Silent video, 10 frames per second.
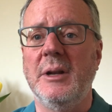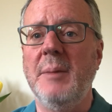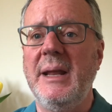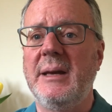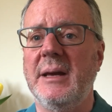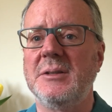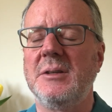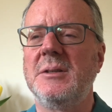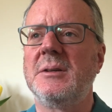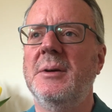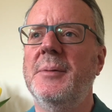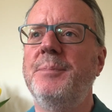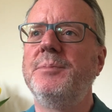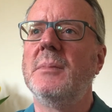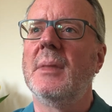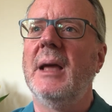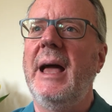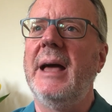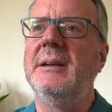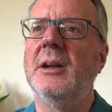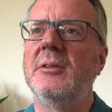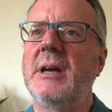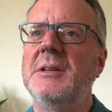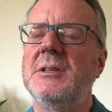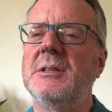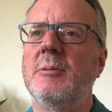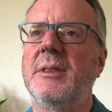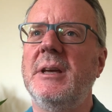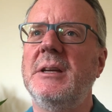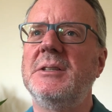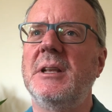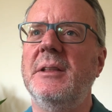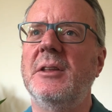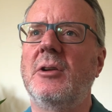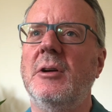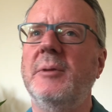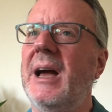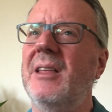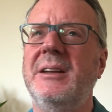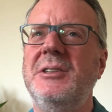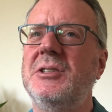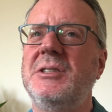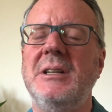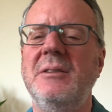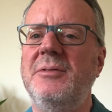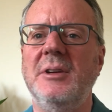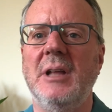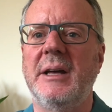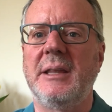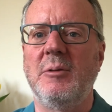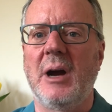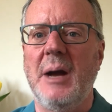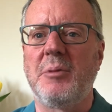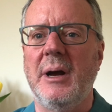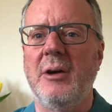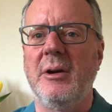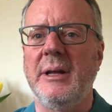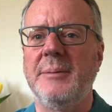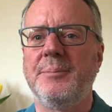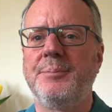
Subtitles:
in many cases. And in other cases, there were things that in the current reality just didn't feel like they were high priority.